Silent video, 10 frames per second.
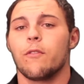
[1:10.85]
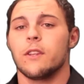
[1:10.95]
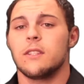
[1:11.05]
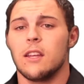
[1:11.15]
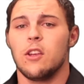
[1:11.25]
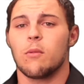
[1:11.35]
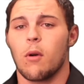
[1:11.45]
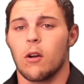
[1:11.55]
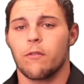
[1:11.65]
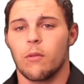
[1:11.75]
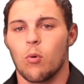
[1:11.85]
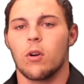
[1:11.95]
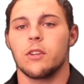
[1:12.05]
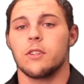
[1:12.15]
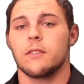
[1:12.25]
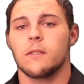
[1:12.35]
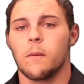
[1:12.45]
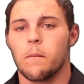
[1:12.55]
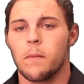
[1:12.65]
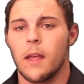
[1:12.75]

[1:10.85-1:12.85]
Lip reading: for the 10-year mark for mortgages.